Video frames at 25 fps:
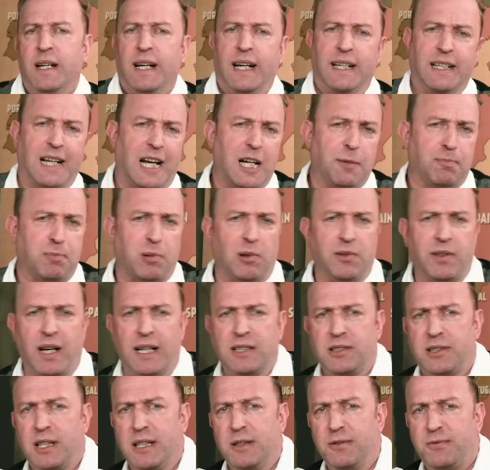In April
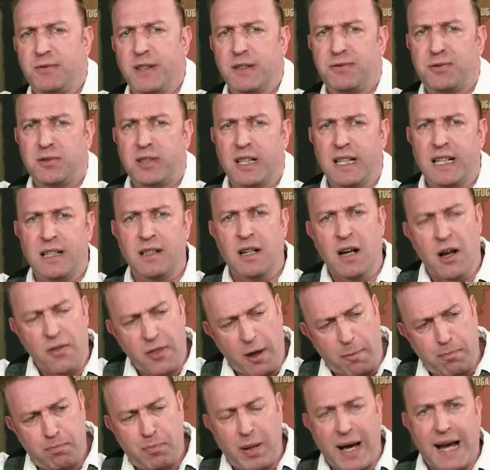1915,
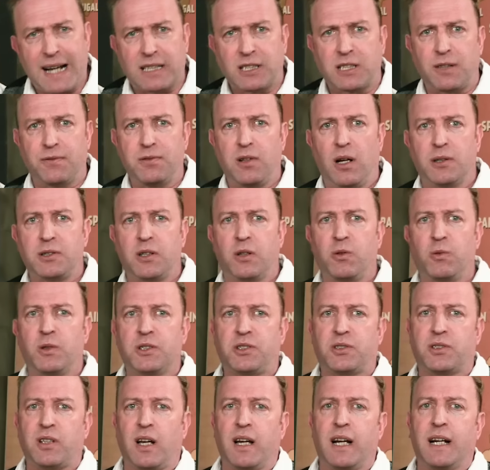the Pact of London
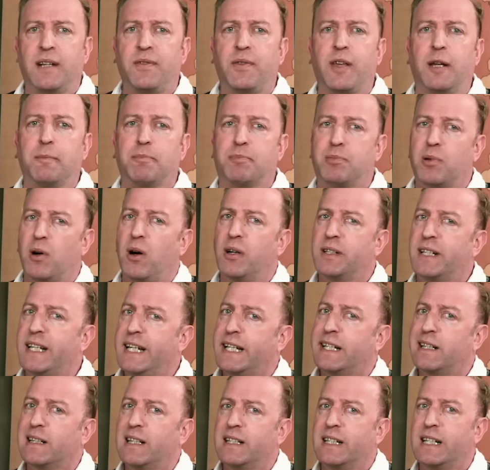was signed that
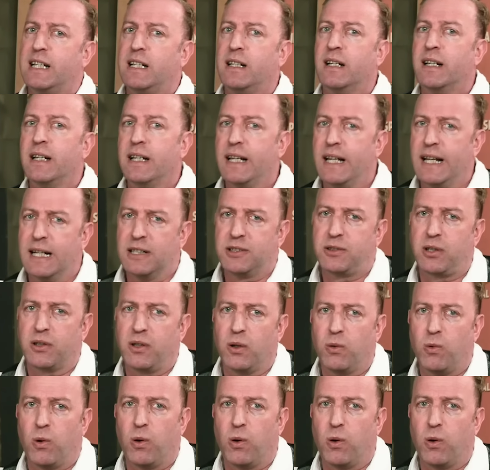brought Italy into the